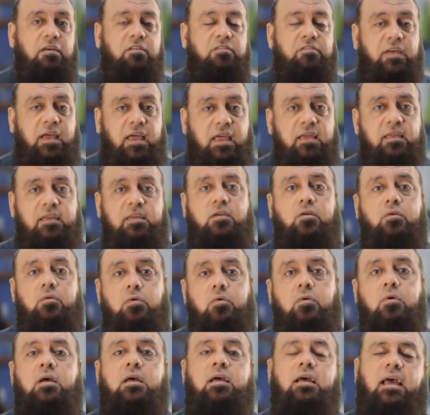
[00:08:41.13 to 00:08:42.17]
Thank
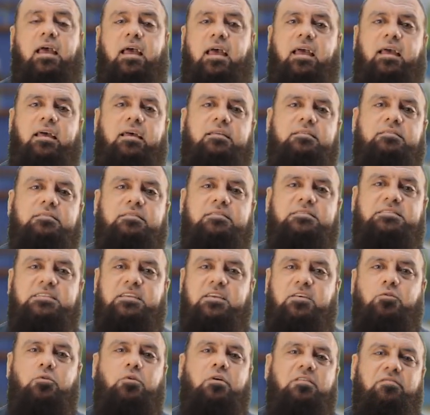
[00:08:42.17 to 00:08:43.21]
you and see
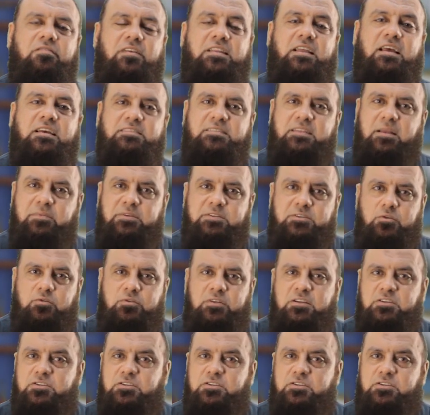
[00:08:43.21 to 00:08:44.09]
you in the next episode,